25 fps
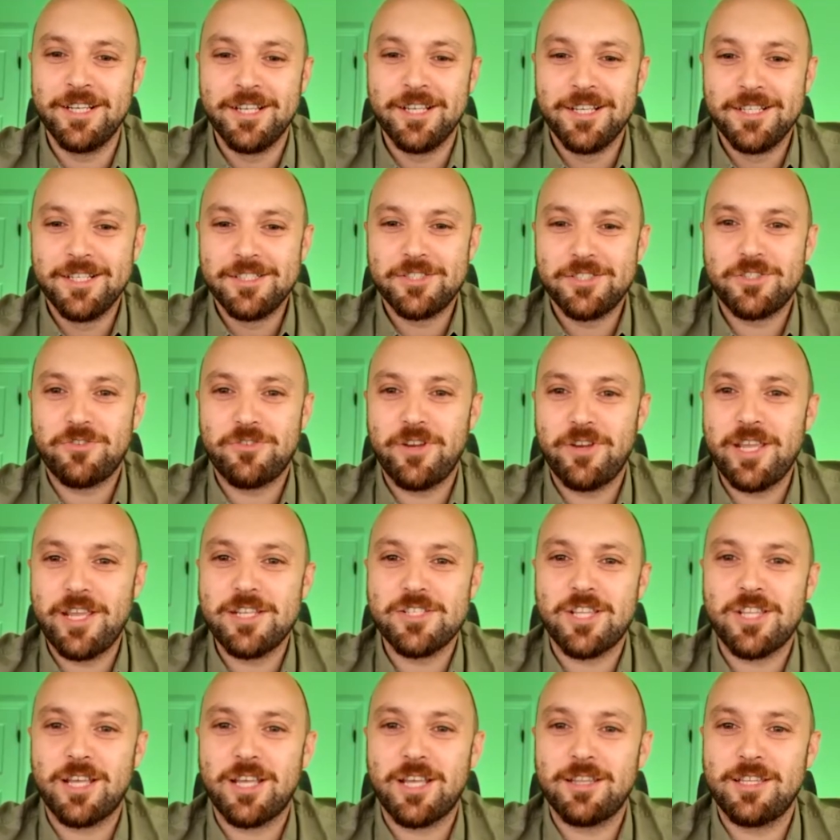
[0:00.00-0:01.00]
strange
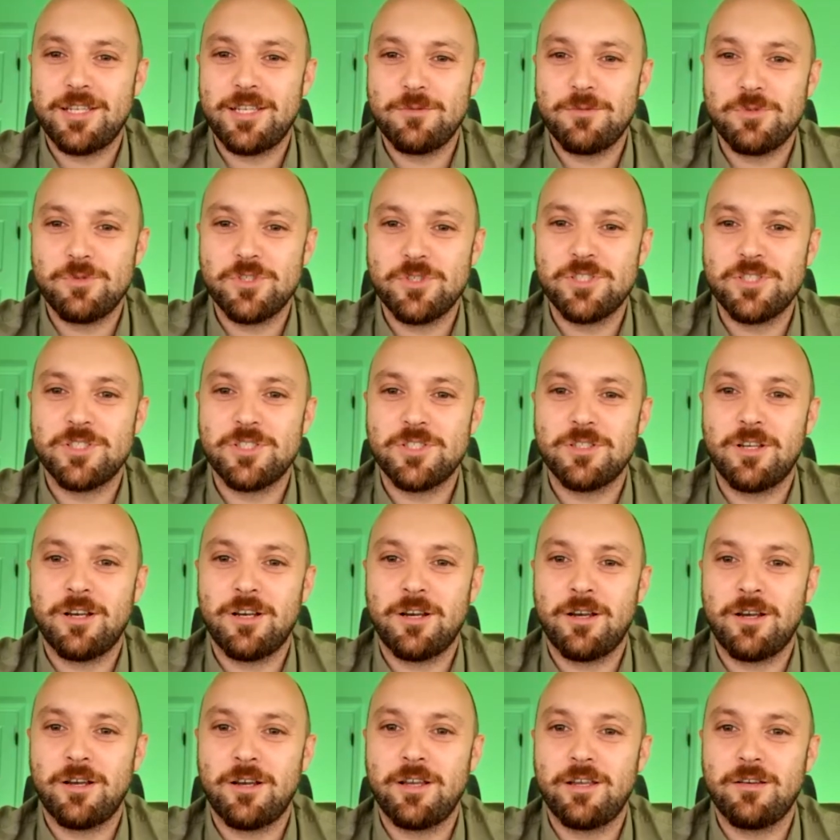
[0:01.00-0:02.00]
that he was uh,
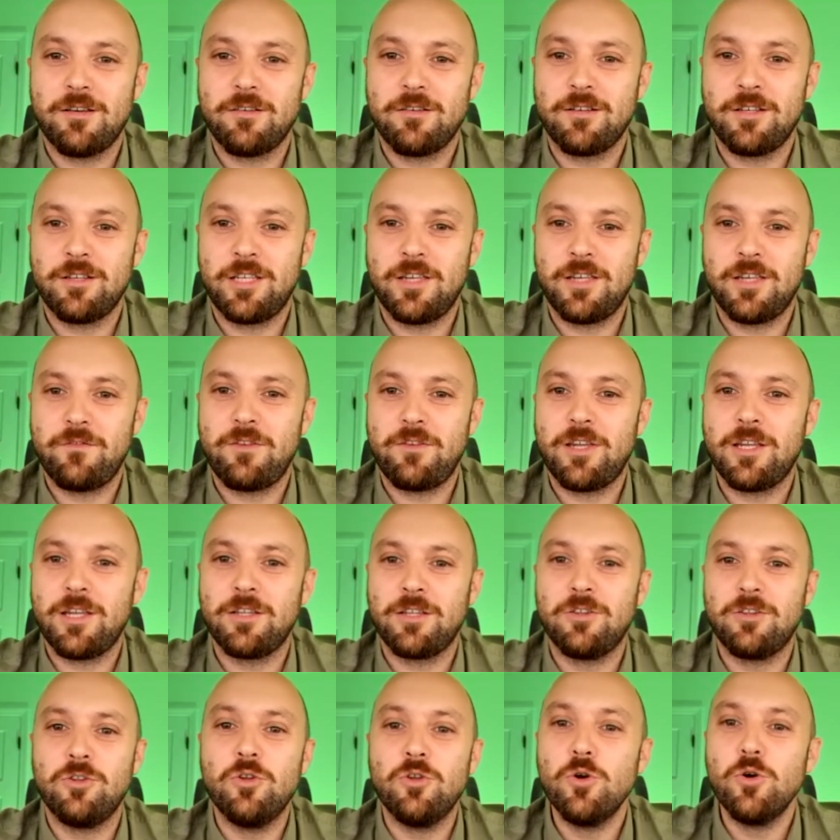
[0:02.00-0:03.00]
giving
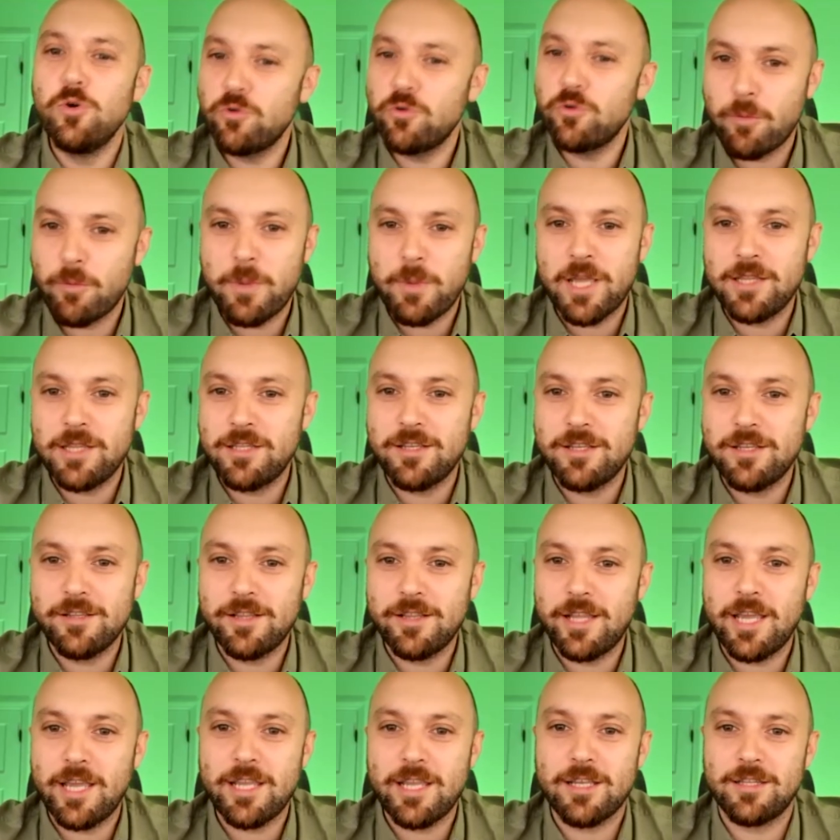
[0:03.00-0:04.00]
new Romanian
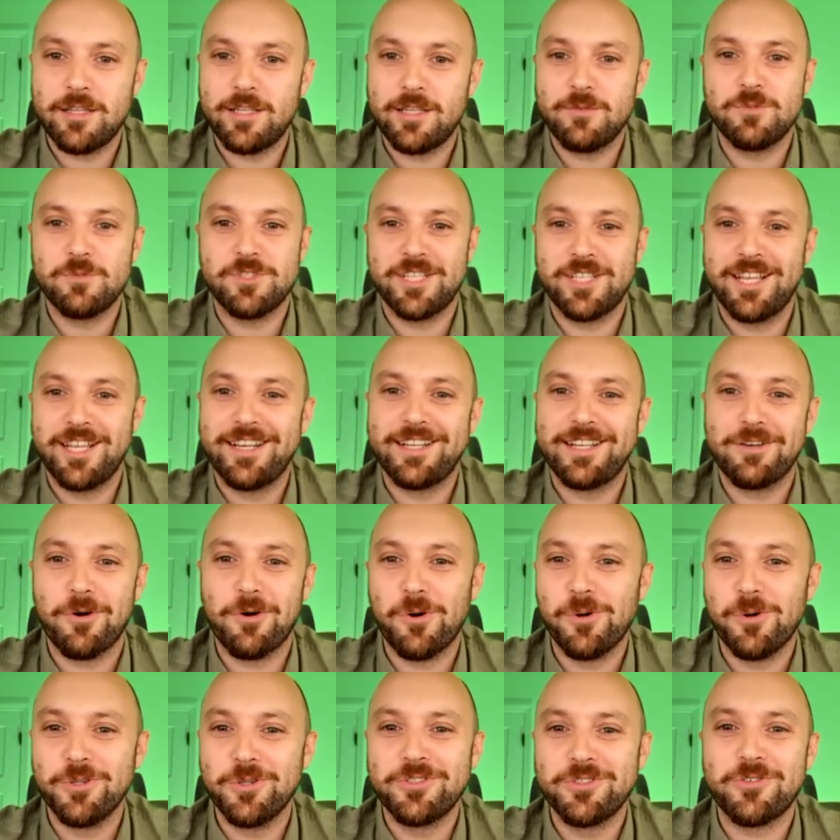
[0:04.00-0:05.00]
lei and he was getting
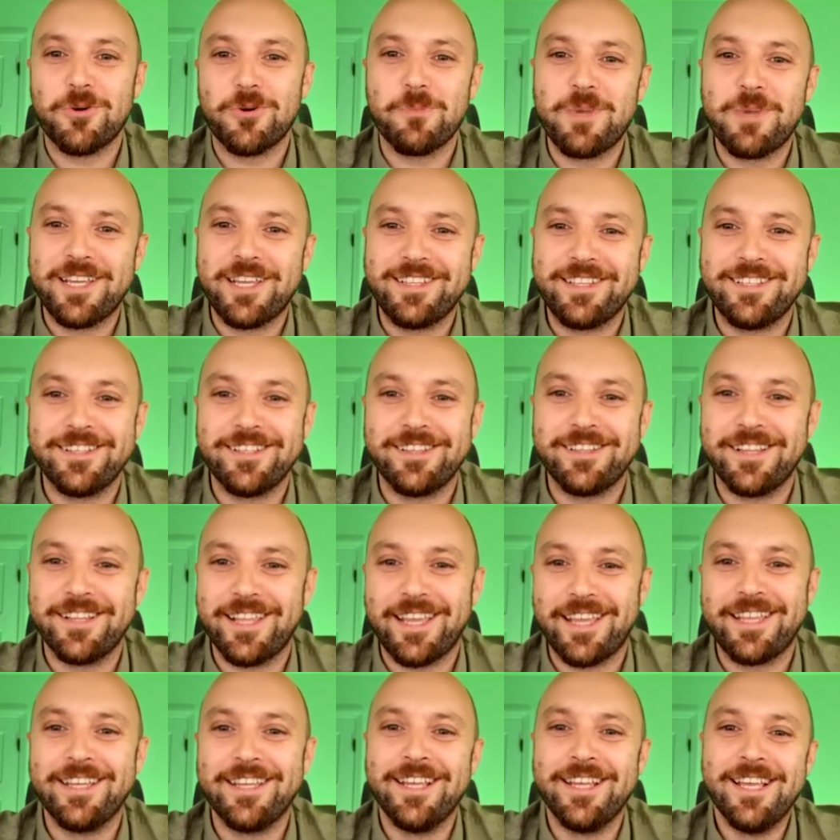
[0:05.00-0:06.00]
old Romanian lei.
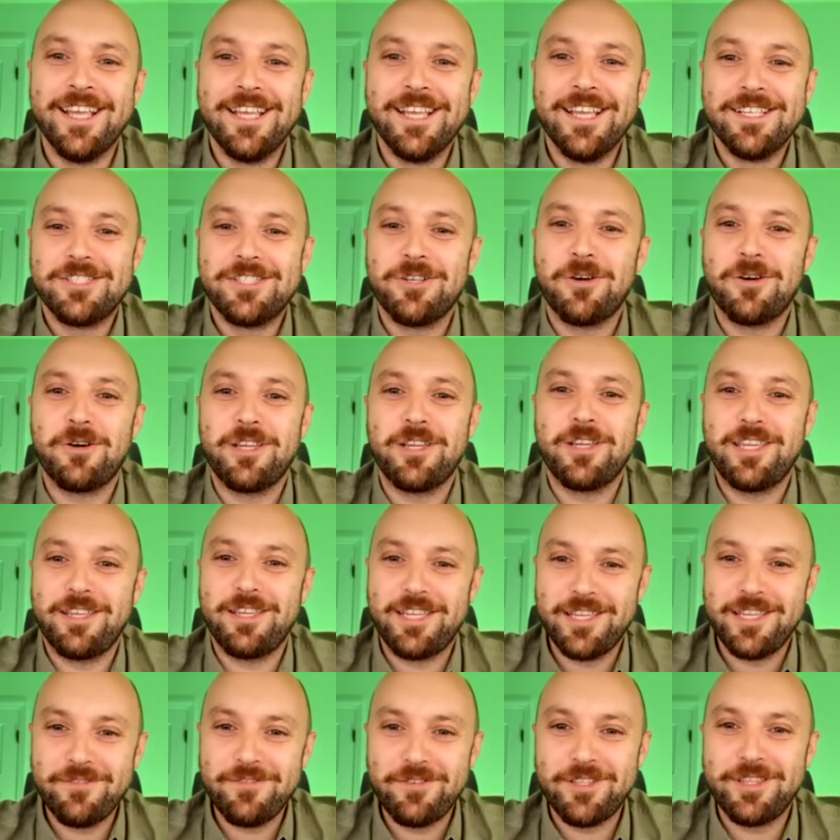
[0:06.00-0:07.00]
So
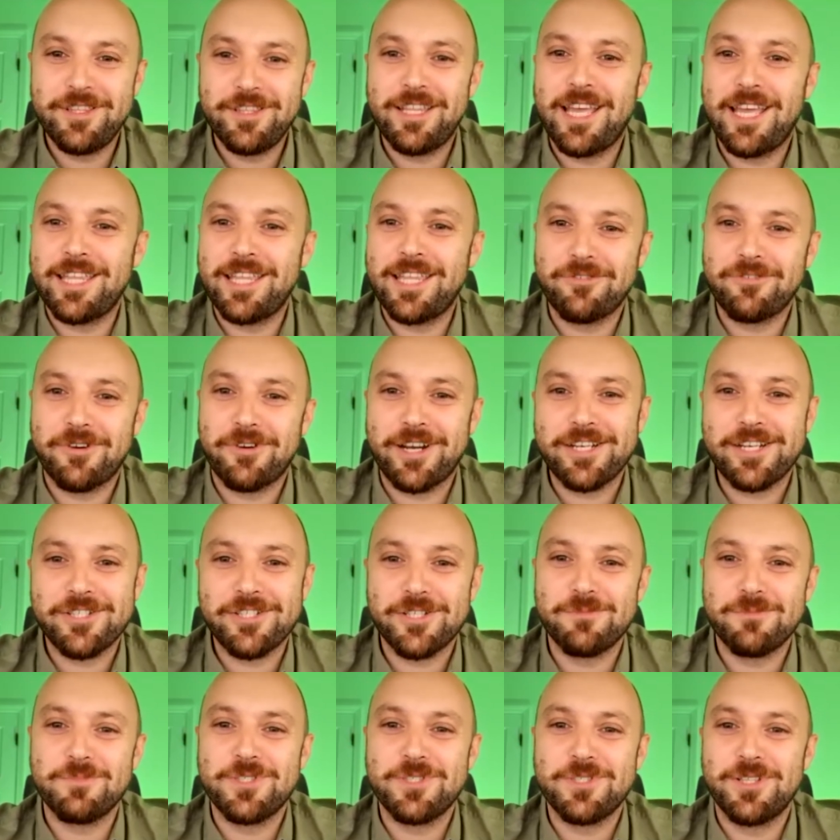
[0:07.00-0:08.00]
even then,
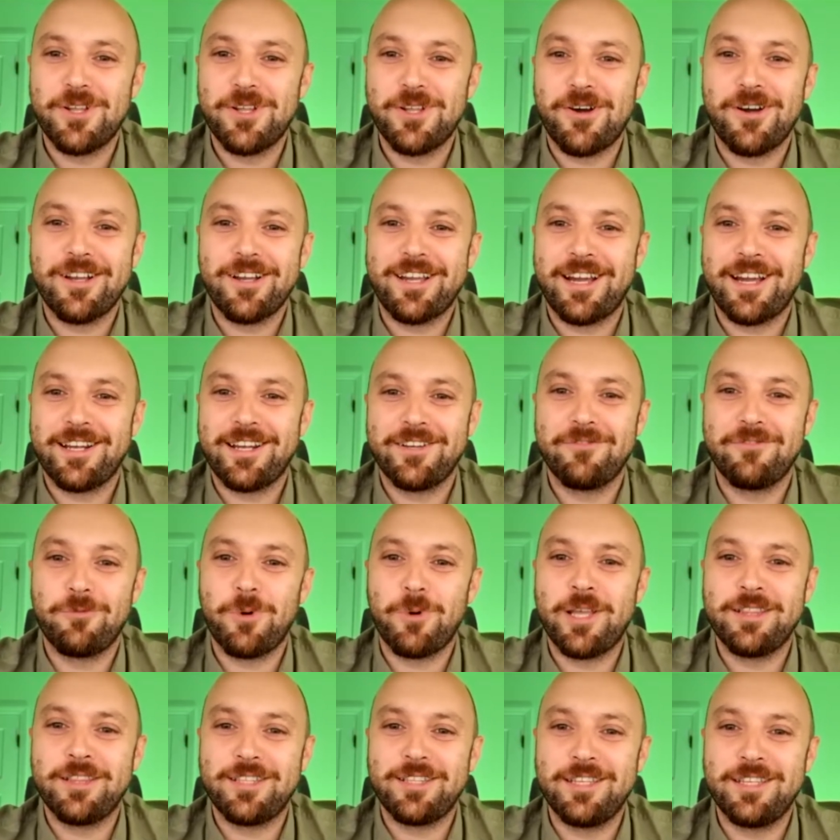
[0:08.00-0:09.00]
Gresham's law kind of
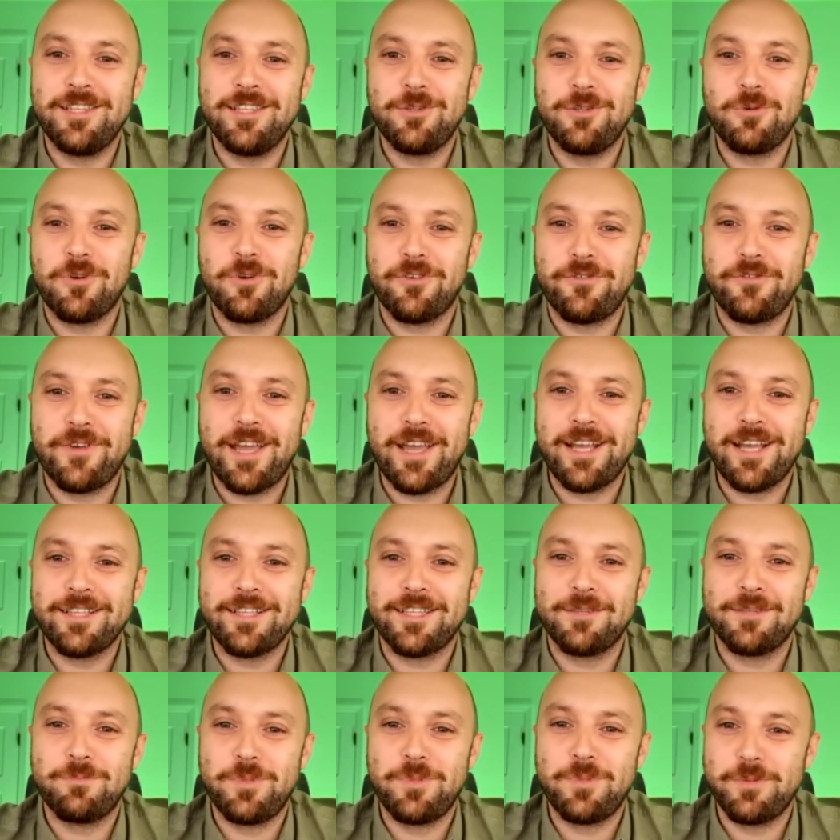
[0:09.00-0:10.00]
went into effect, and
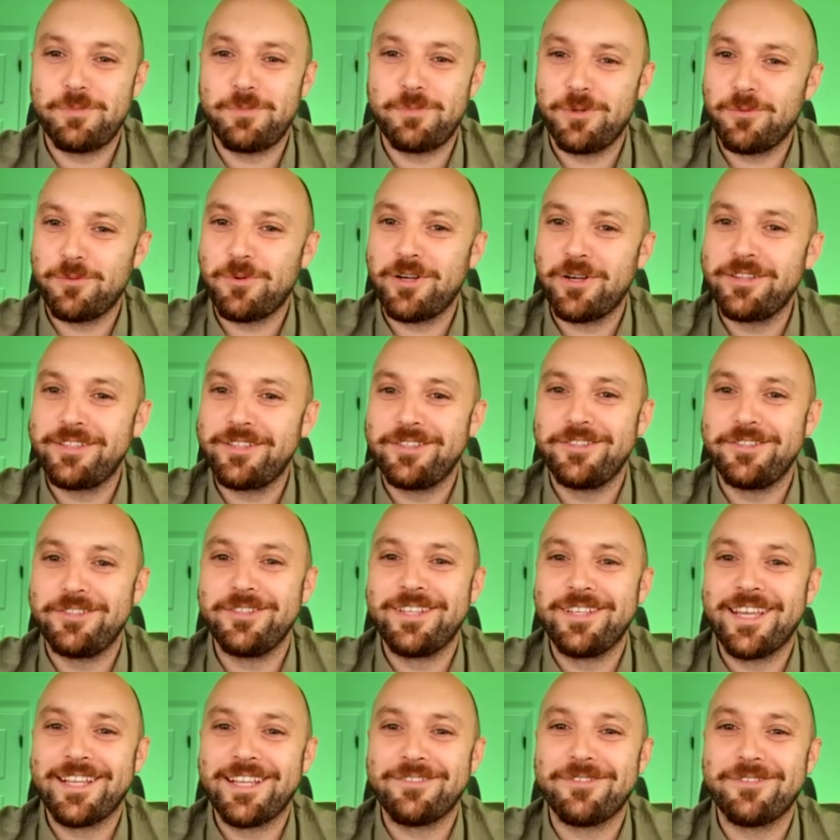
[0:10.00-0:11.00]
people wanted to
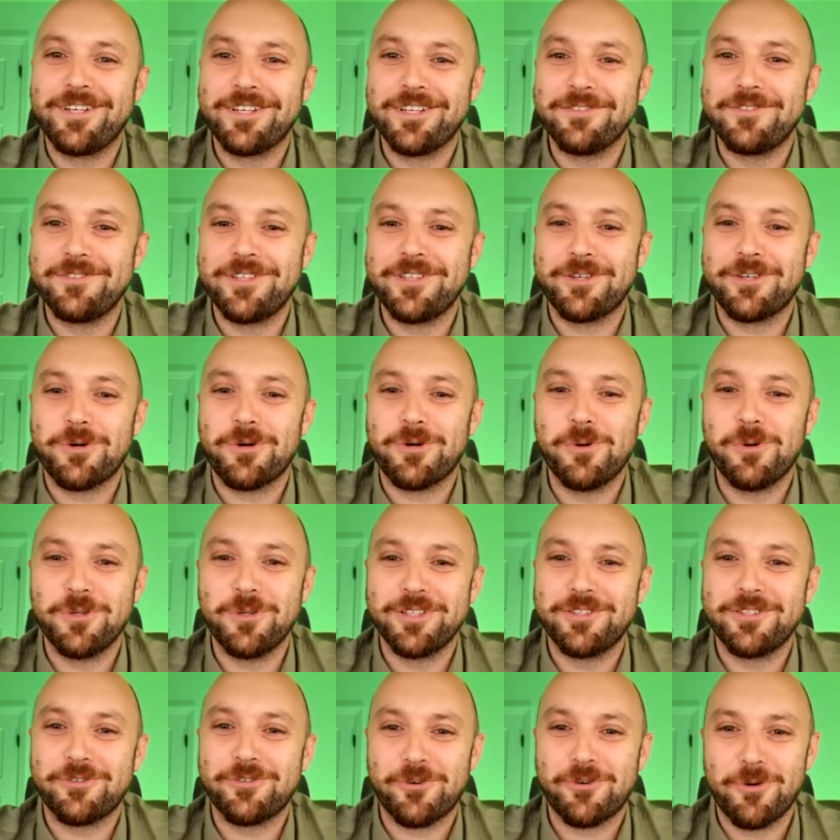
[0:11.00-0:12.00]
get rid of their old
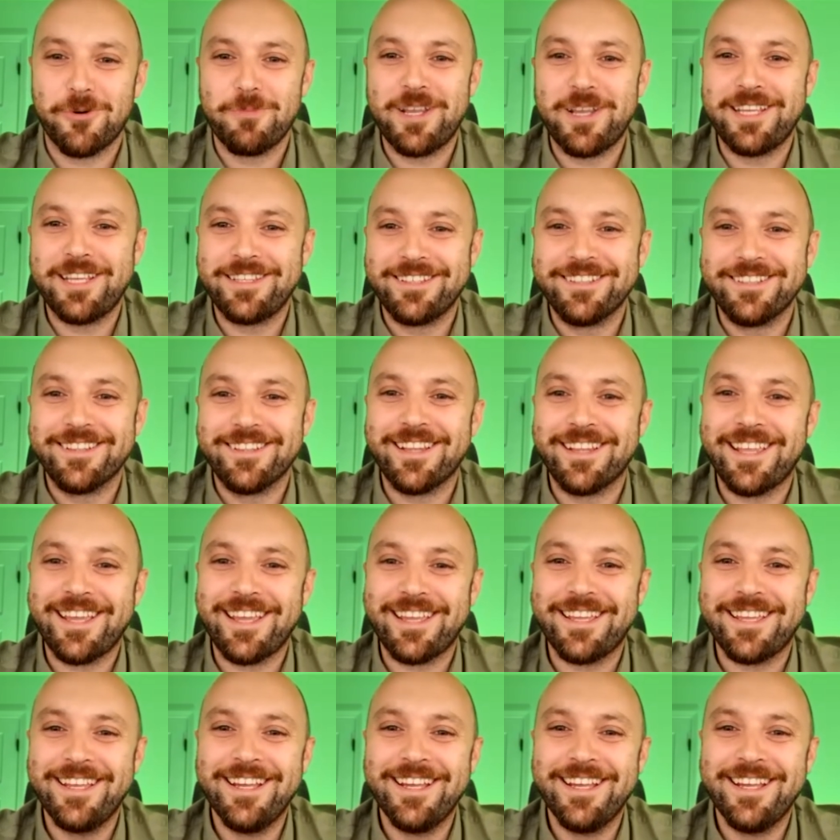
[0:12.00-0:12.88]
Romanian lei.